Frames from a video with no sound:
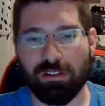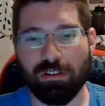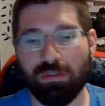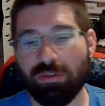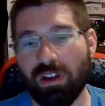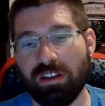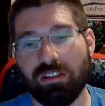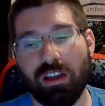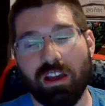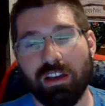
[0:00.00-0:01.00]
The fact
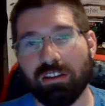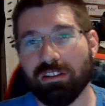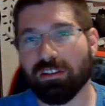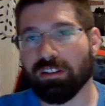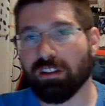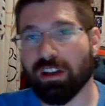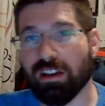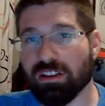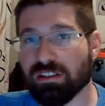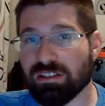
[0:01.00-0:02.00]
that he
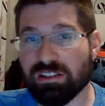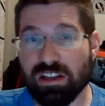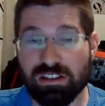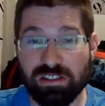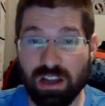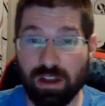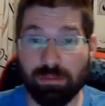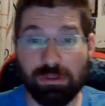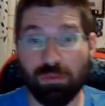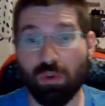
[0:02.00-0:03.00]
has 10
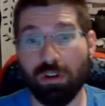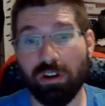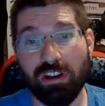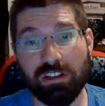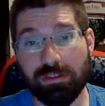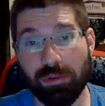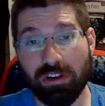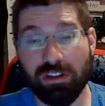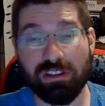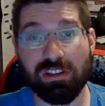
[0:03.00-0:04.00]
times more
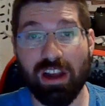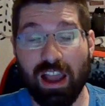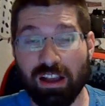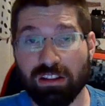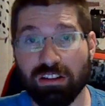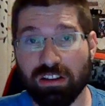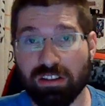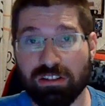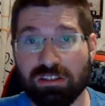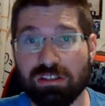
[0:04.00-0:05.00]
experience and
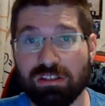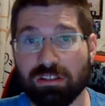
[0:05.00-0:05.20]
accolades